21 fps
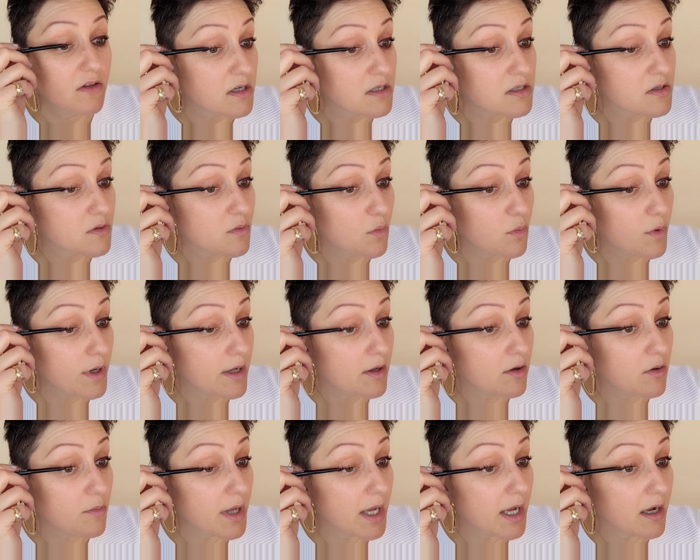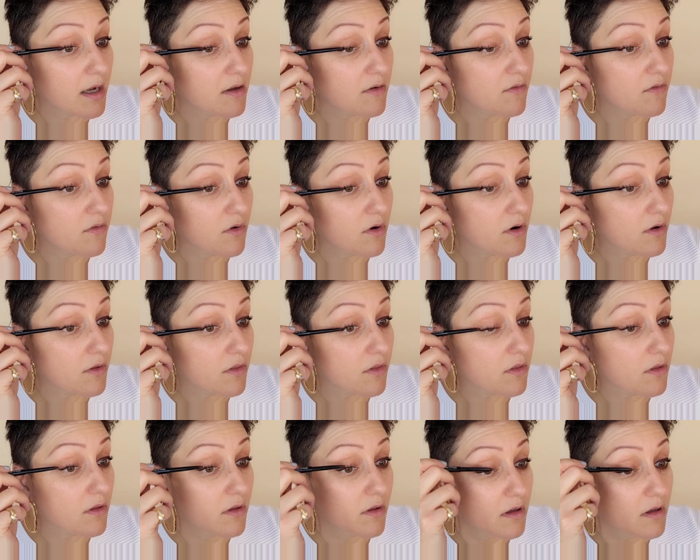Just wiggle back and
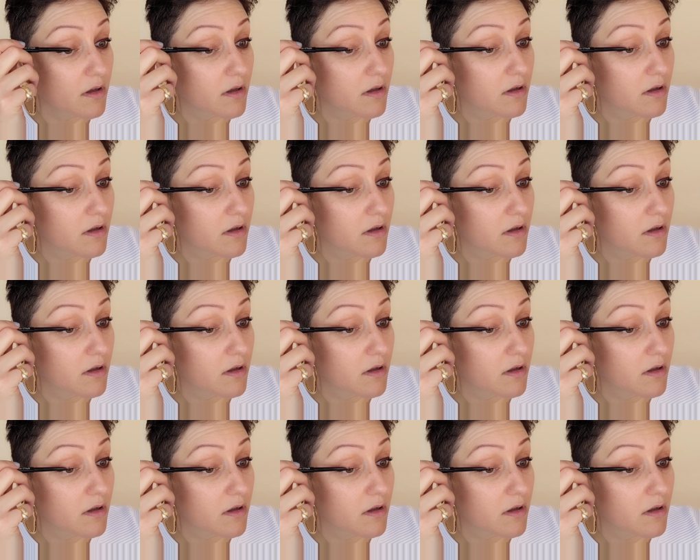forth.